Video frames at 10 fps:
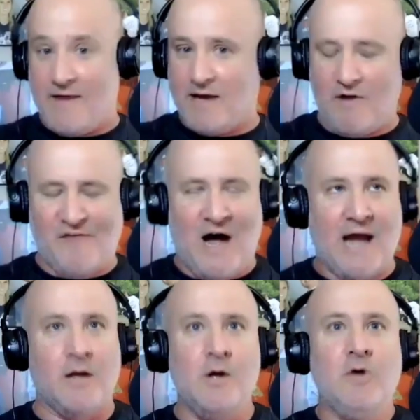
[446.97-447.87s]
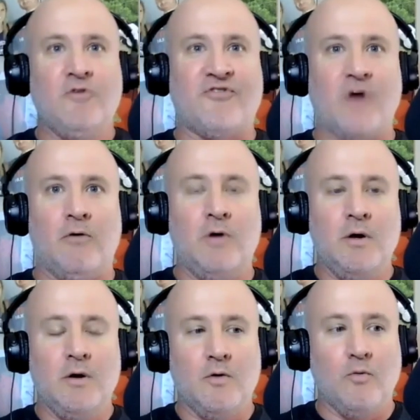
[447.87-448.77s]
I think it went fine. So
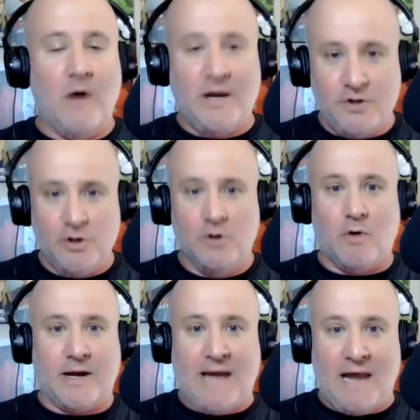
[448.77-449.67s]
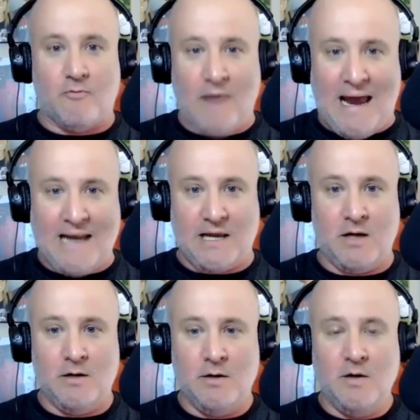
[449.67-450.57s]
when you were getting
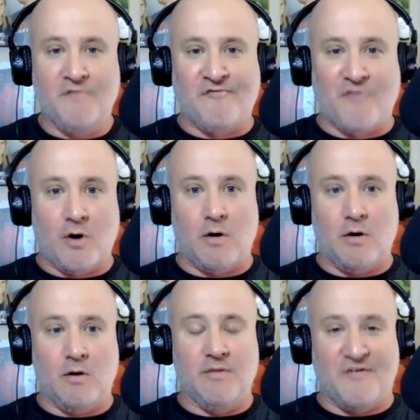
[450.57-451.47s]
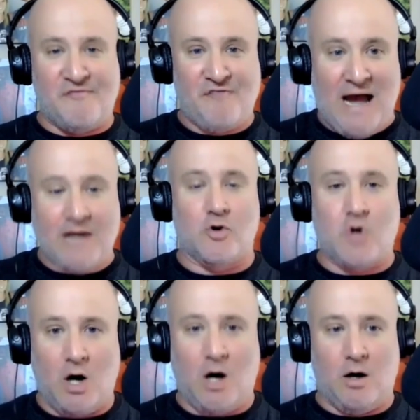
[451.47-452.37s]
ready for the final
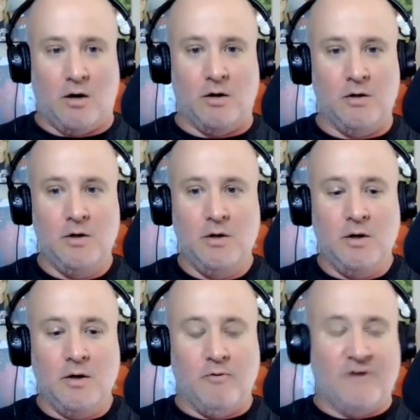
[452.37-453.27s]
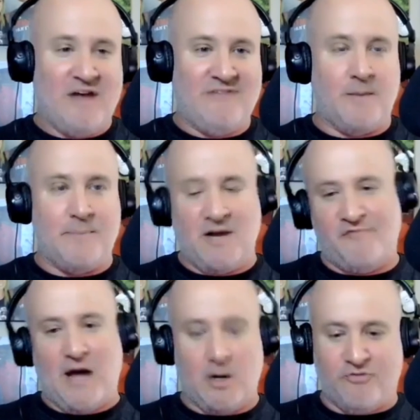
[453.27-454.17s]
call, which ended up being a
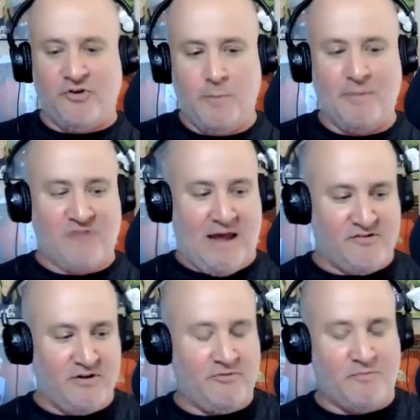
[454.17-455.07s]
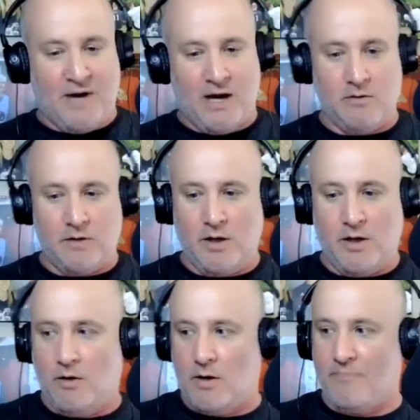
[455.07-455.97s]
final two possessions, but you,
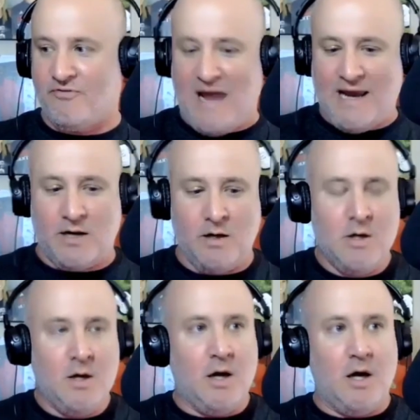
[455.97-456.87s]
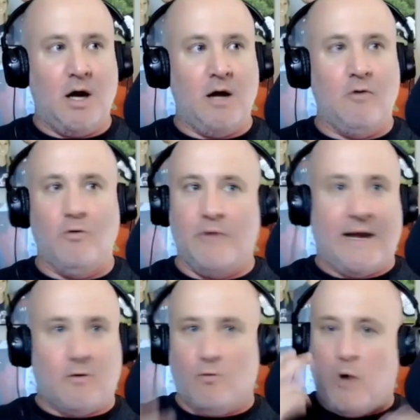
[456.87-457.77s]
you know what I'm saying? Uh,
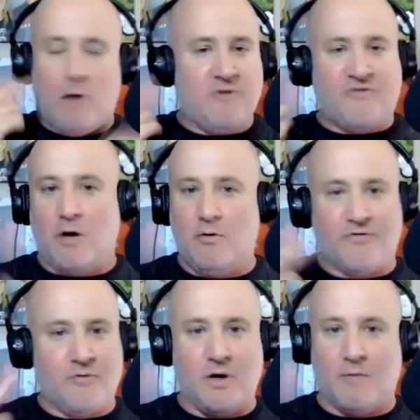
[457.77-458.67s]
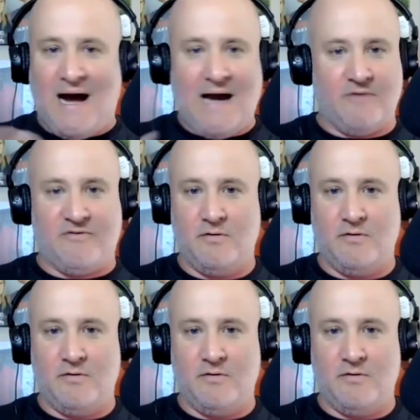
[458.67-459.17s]
like, what was going through your mind?